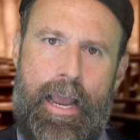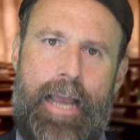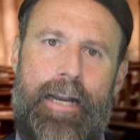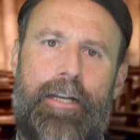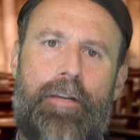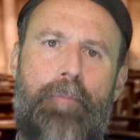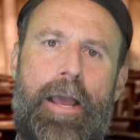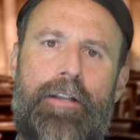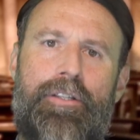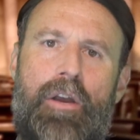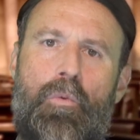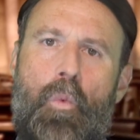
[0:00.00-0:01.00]
and it
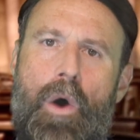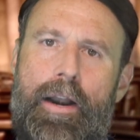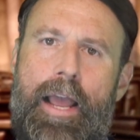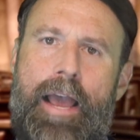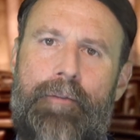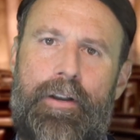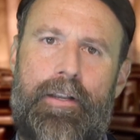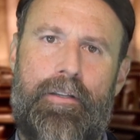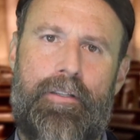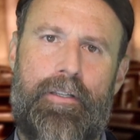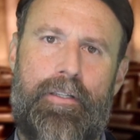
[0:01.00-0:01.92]
depends on what evidence